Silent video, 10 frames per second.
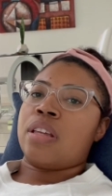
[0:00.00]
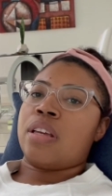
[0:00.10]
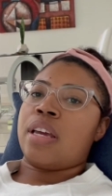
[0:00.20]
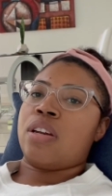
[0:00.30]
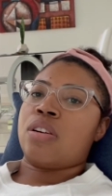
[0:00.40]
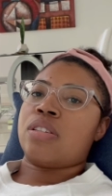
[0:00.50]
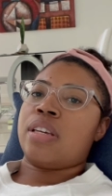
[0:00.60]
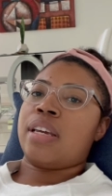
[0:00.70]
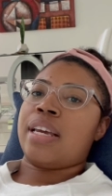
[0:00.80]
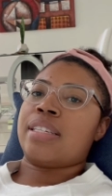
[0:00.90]
in
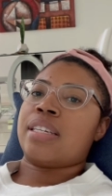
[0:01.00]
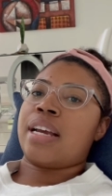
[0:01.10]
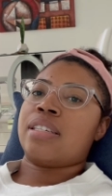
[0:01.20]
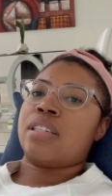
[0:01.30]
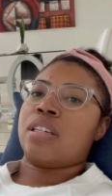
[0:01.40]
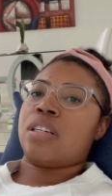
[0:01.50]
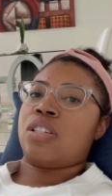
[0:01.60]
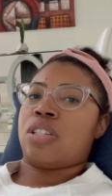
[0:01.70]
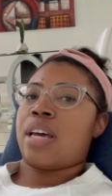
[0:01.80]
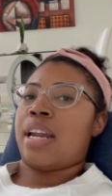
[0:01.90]
nursing, it's nice to
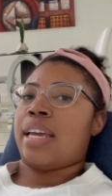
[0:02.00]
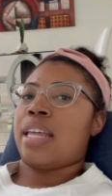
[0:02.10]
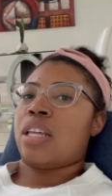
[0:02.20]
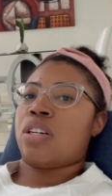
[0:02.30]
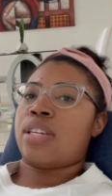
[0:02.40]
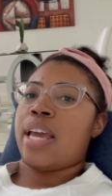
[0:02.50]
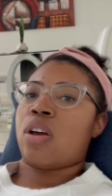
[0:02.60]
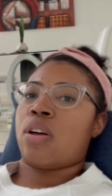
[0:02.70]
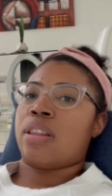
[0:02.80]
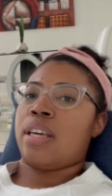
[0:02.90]
just kind of get their
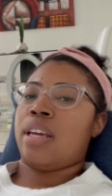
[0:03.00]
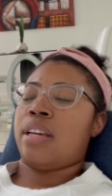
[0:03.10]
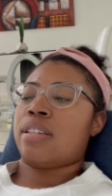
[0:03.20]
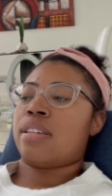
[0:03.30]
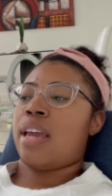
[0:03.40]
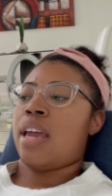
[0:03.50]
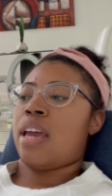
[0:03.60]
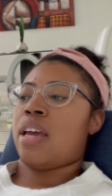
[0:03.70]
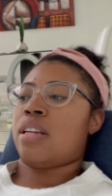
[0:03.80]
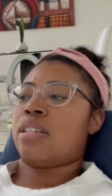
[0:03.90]
take on things
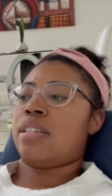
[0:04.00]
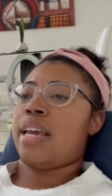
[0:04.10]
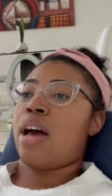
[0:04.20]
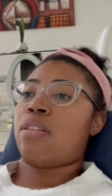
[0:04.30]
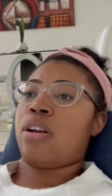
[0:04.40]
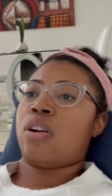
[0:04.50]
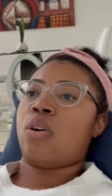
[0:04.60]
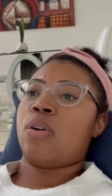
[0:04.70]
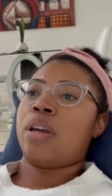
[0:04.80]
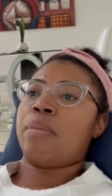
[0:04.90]
and see how they're
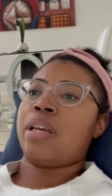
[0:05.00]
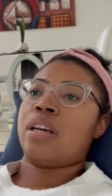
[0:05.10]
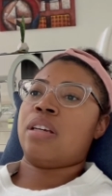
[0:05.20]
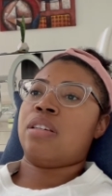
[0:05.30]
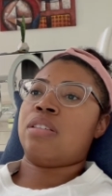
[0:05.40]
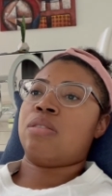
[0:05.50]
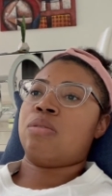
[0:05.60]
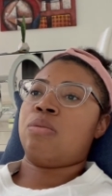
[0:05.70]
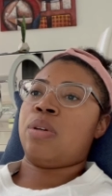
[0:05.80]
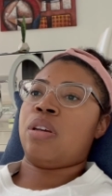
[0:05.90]
going, because
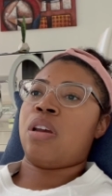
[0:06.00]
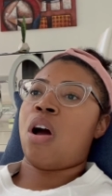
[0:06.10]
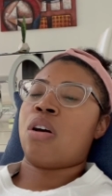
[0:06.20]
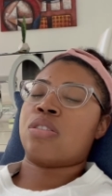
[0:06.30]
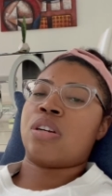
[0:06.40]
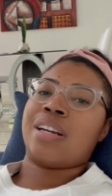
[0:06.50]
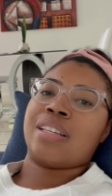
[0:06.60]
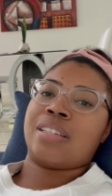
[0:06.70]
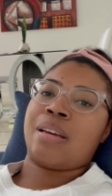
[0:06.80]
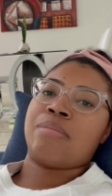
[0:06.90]
we all start at
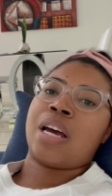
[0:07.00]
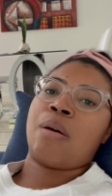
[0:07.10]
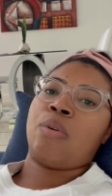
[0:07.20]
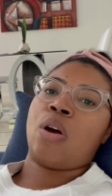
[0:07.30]
the same time.